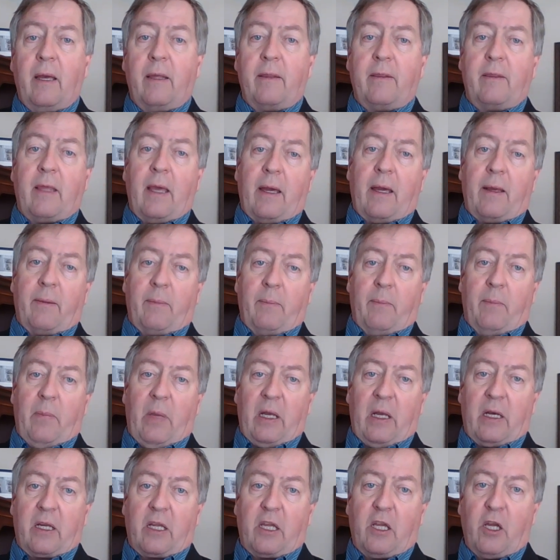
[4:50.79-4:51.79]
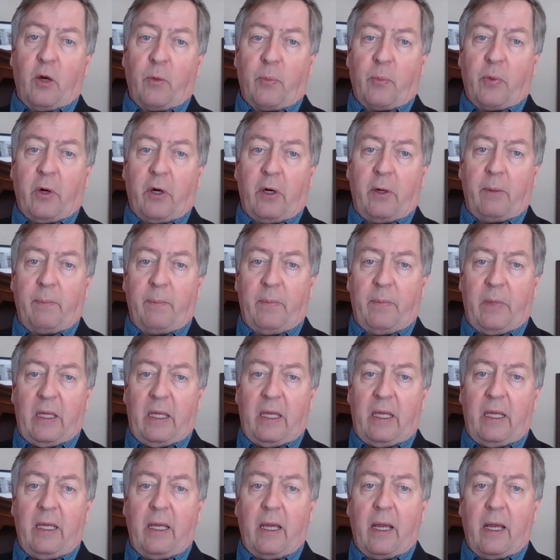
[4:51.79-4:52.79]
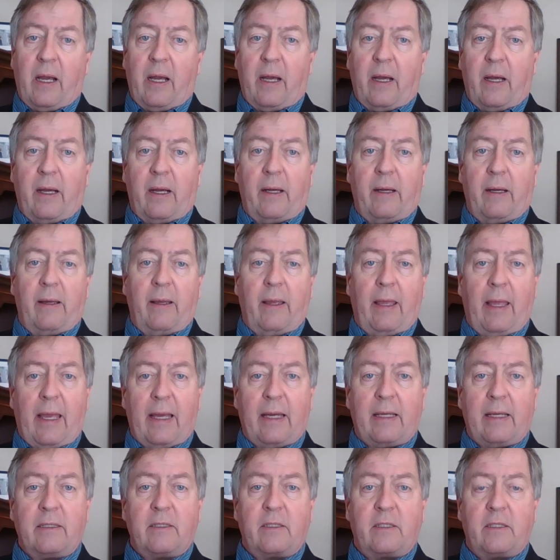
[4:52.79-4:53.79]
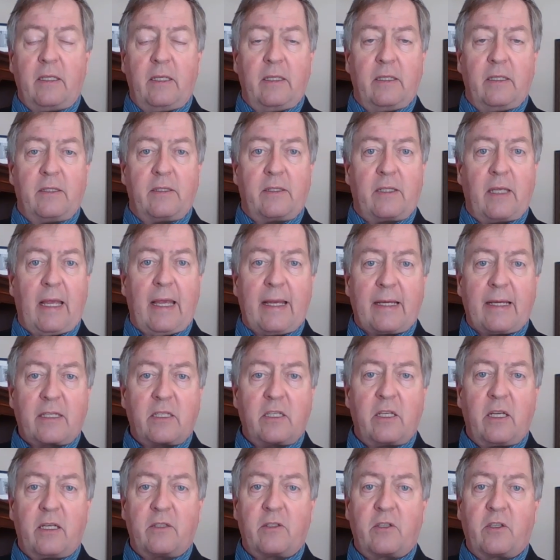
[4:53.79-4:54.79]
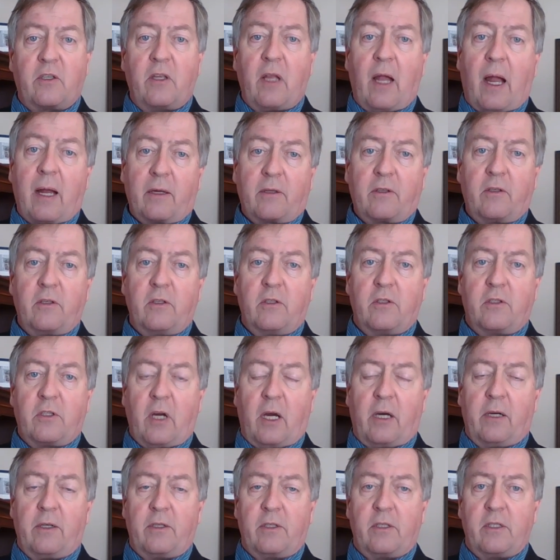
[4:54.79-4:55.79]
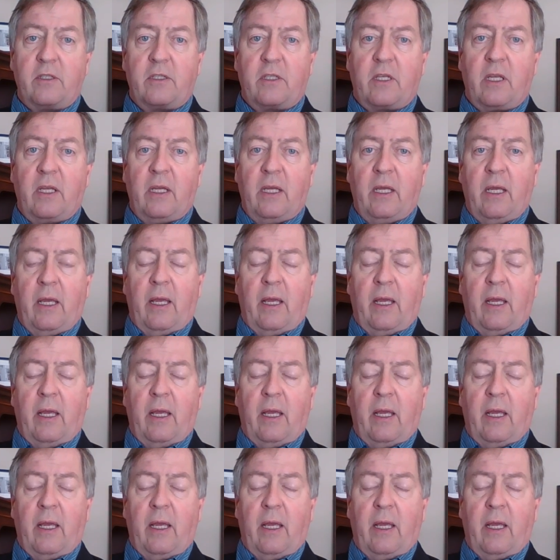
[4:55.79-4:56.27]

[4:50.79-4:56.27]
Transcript: that Medicare Part B has is excess doctor charges.